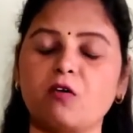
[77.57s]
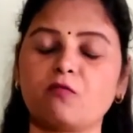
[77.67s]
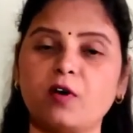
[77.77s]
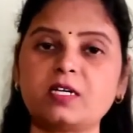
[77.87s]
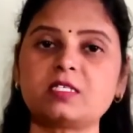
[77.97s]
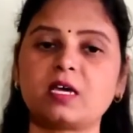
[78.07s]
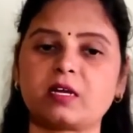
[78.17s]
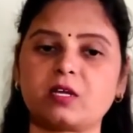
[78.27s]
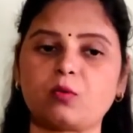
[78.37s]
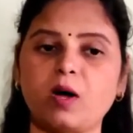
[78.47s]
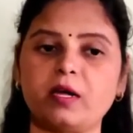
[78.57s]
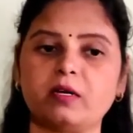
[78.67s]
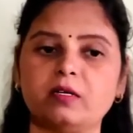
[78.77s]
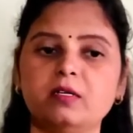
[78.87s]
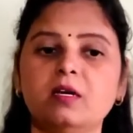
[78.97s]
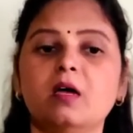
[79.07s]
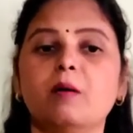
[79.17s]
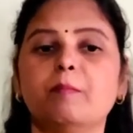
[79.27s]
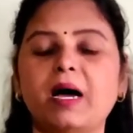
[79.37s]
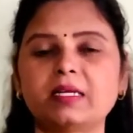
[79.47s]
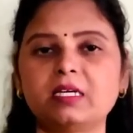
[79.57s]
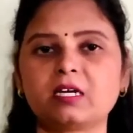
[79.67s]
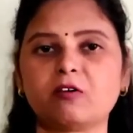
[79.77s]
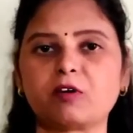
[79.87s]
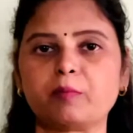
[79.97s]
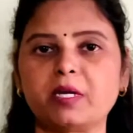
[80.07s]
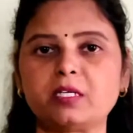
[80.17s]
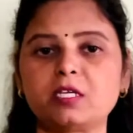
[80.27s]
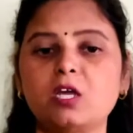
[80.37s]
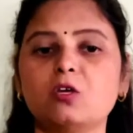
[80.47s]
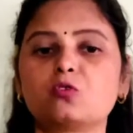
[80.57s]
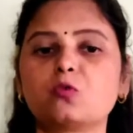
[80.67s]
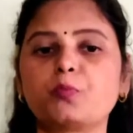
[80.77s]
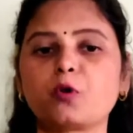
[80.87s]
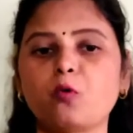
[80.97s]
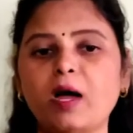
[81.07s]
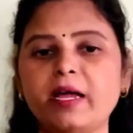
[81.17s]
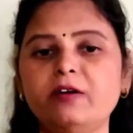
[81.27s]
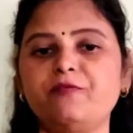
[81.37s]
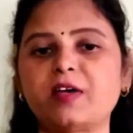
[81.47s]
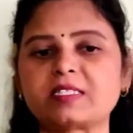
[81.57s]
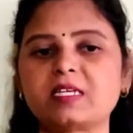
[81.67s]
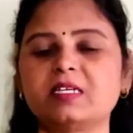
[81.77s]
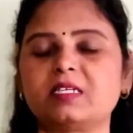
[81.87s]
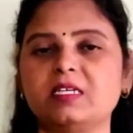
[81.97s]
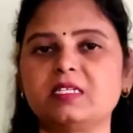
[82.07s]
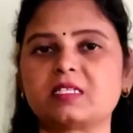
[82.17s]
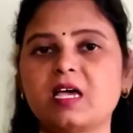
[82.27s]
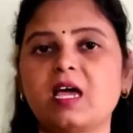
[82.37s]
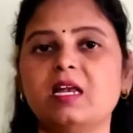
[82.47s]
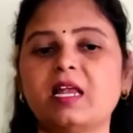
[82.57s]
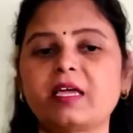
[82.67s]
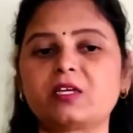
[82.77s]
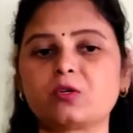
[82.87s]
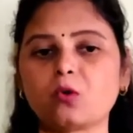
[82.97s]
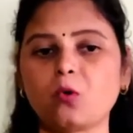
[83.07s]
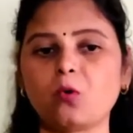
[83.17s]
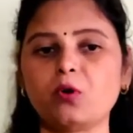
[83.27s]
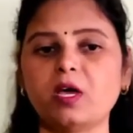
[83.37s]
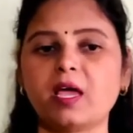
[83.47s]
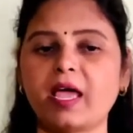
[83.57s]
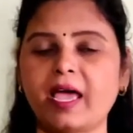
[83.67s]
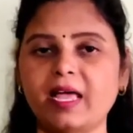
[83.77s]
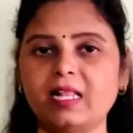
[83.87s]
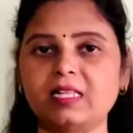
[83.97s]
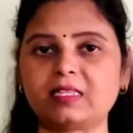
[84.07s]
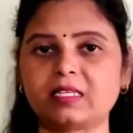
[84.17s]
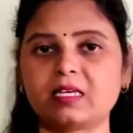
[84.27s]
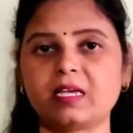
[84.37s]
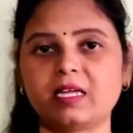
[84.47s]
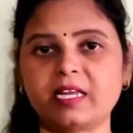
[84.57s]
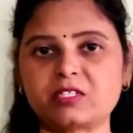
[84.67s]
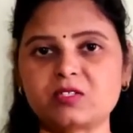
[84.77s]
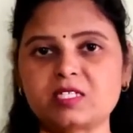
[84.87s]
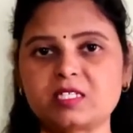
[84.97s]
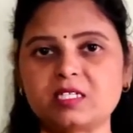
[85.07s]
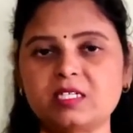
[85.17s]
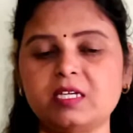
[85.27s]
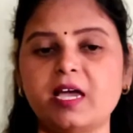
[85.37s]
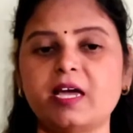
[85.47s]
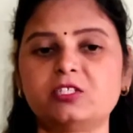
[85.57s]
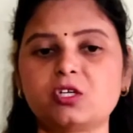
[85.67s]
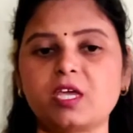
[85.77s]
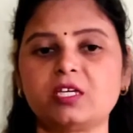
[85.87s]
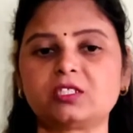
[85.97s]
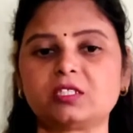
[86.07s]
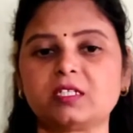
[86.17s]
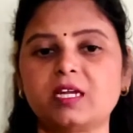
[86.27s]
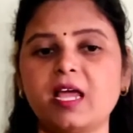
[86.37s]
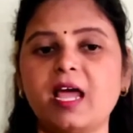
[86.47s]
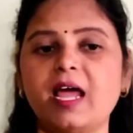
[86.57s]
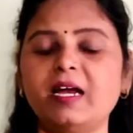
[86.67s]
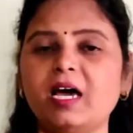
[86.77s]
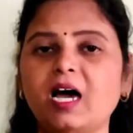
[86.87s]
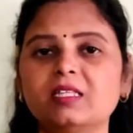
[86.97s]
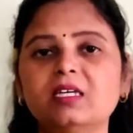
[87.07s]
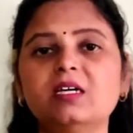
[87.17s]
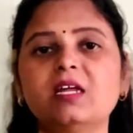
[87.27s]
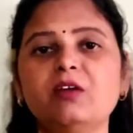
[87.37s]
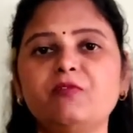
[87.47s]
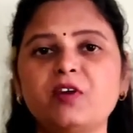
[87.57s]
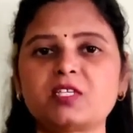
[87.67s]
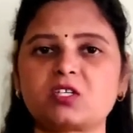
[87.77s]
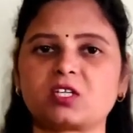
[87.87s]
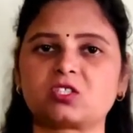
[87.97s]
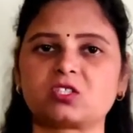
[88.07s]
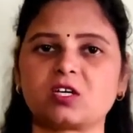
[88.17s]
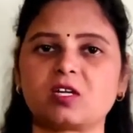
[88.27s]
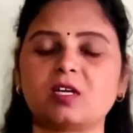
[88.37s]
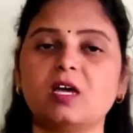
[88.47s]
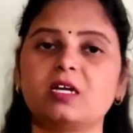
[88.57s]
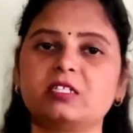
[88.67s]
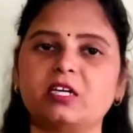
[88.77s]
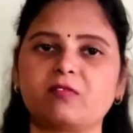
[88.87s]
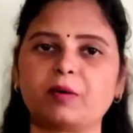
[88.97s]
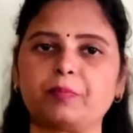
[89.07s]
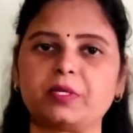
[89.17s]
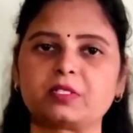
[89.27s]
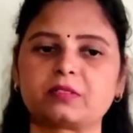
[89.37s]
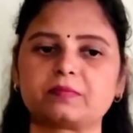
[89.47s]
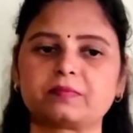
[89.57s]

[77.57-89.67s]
Funds are required by the government to provide facilities like road, health, electricity, education and other infrastructural development.